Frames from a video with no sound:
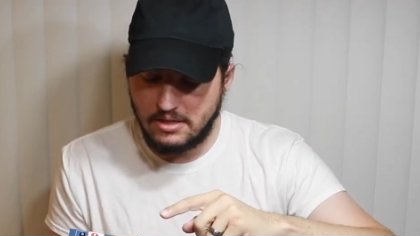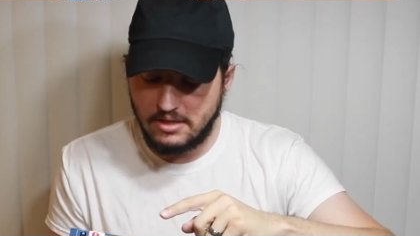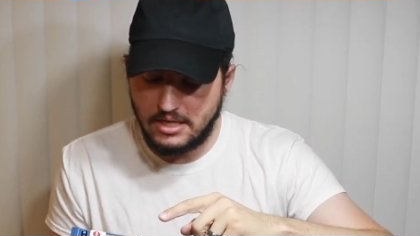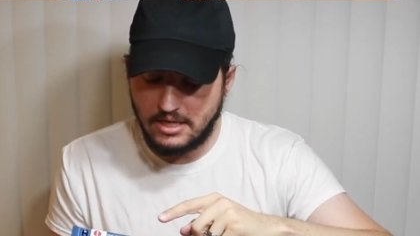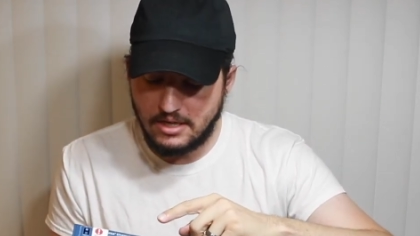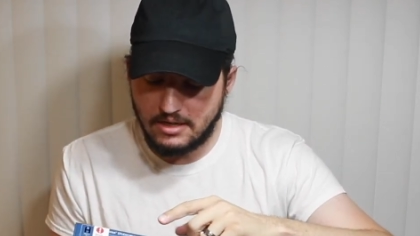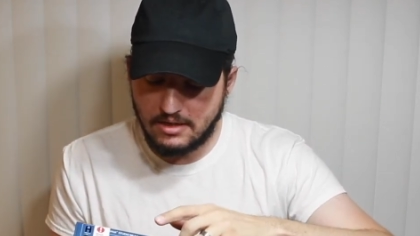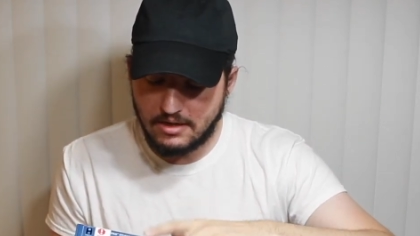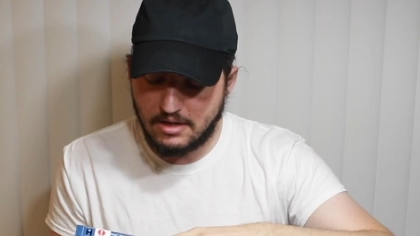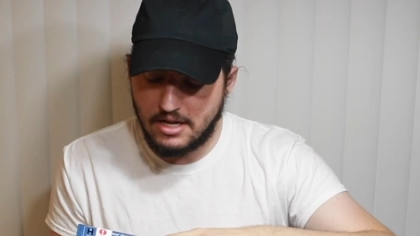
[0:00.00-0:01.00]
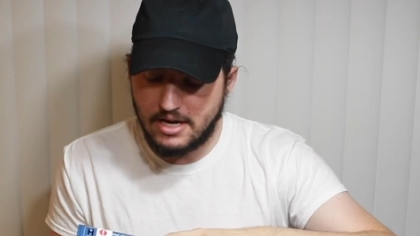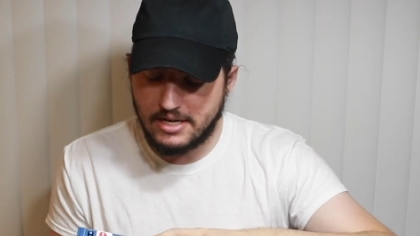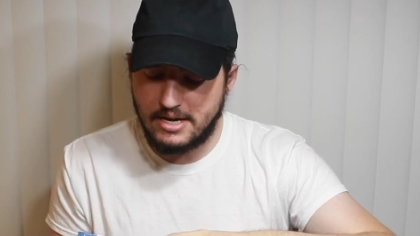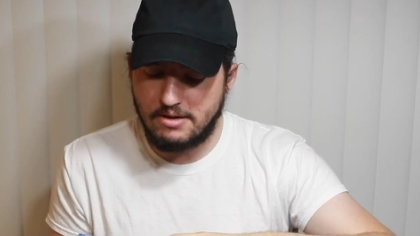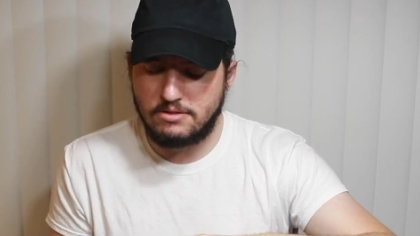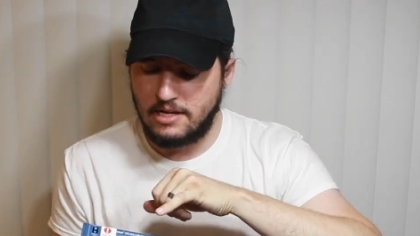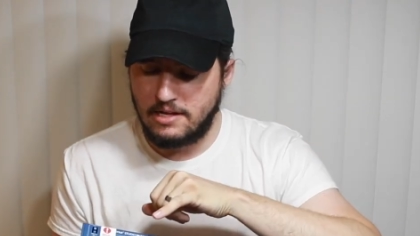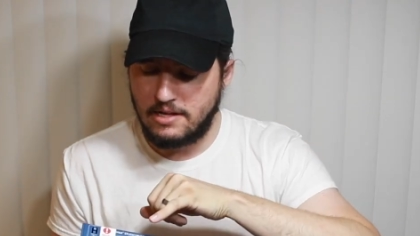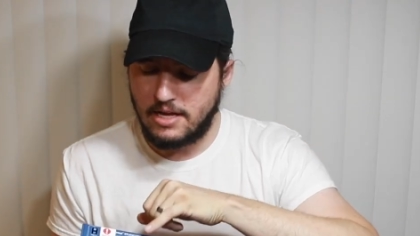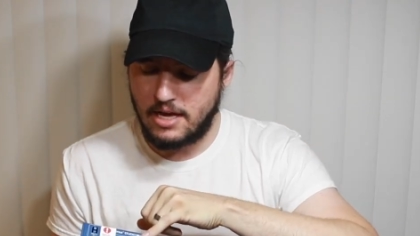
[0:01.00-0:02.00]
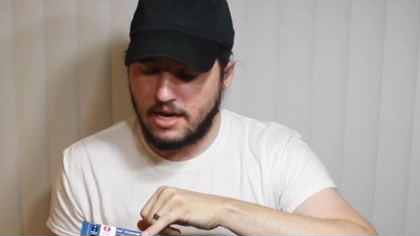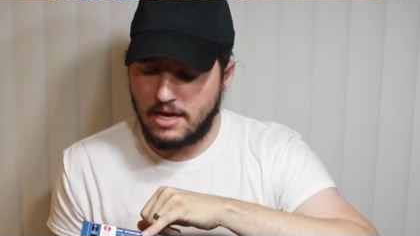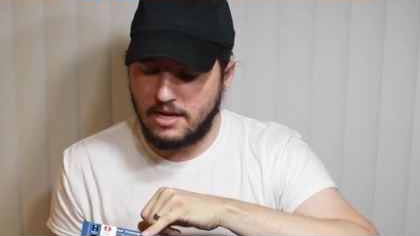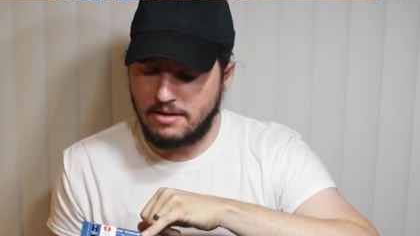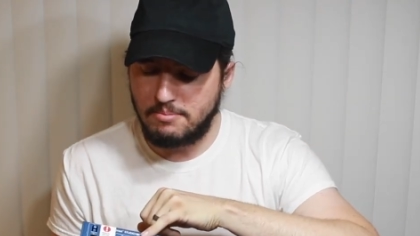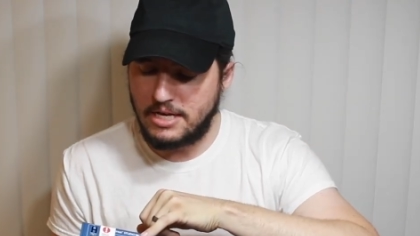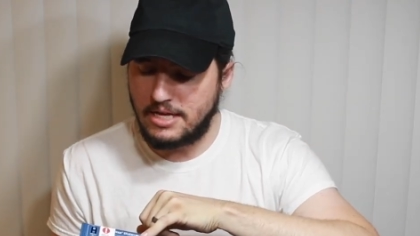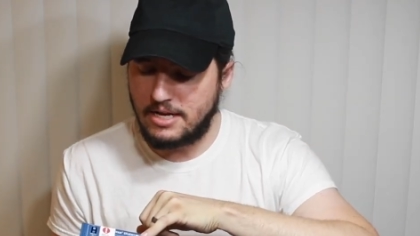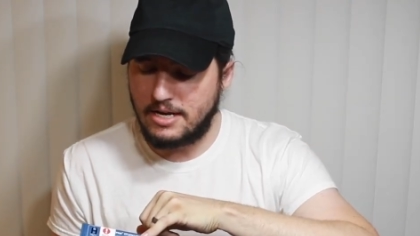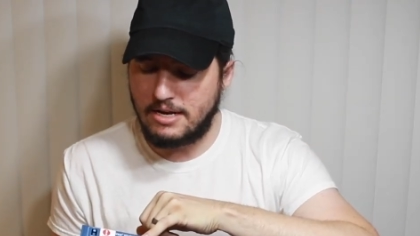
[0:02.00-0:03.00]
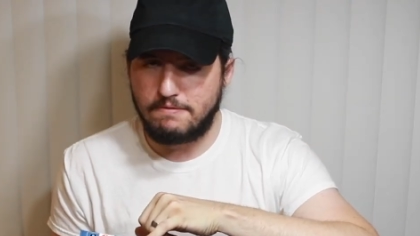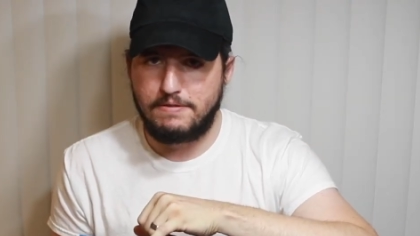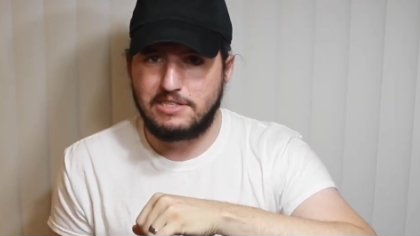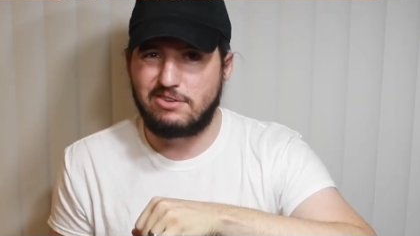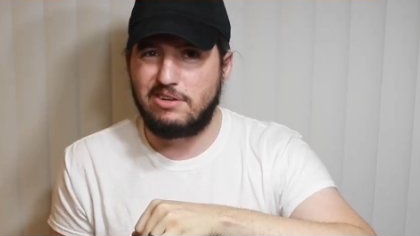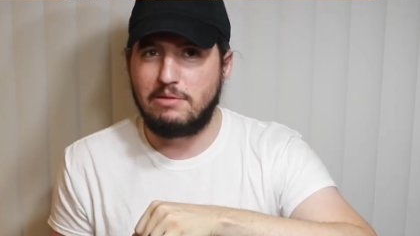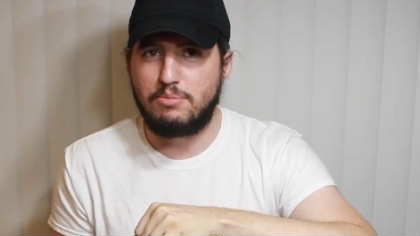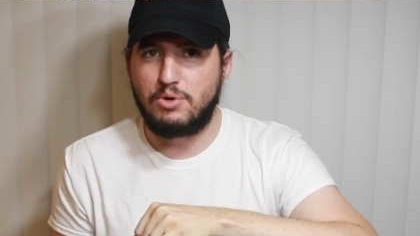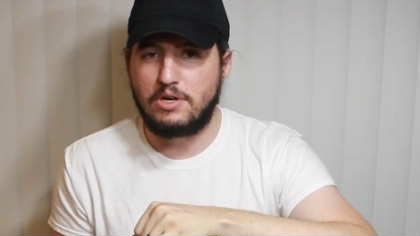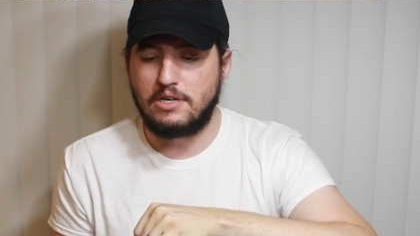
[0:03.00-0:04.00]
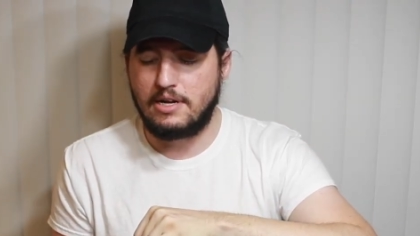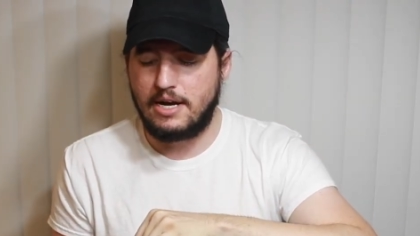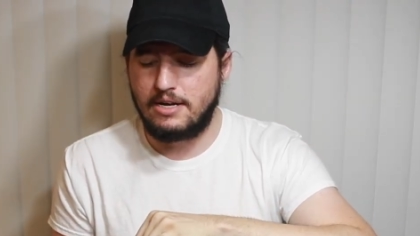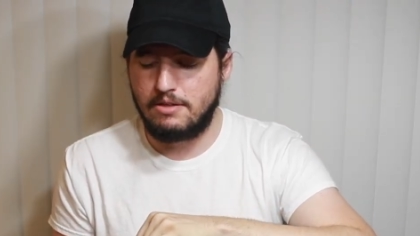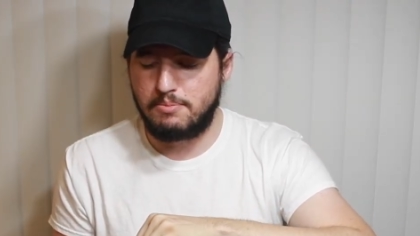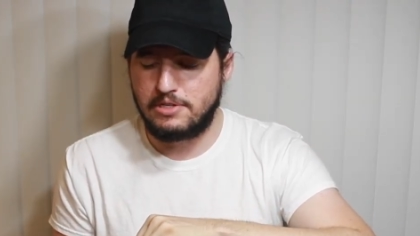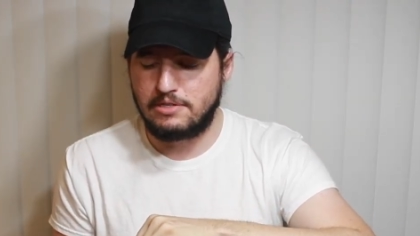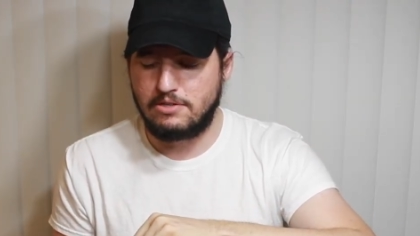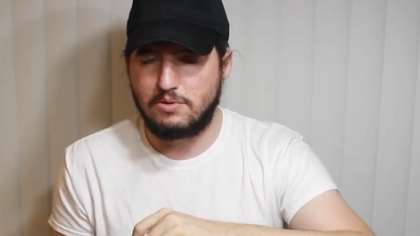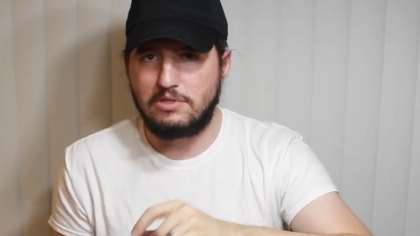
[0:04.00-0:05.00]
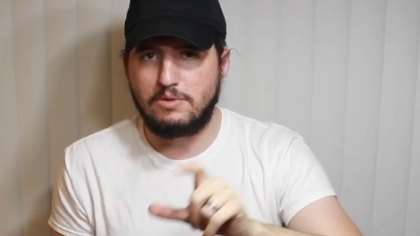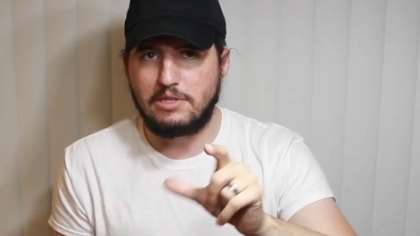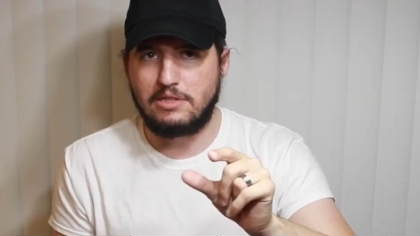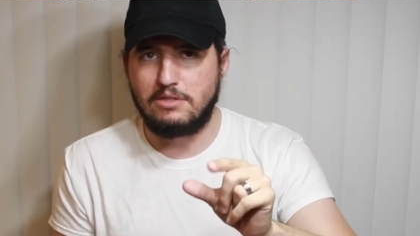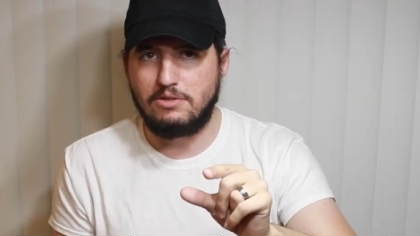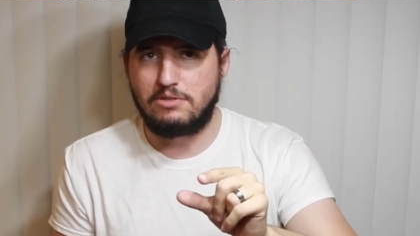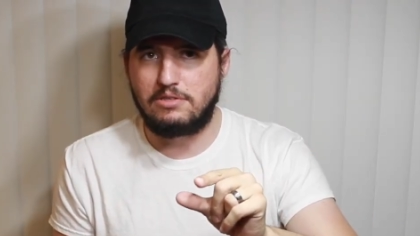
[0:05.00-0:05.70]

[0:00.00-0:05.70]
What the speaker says: The clock out and MIDI in and out physical on the board. I know that Presonus was doing those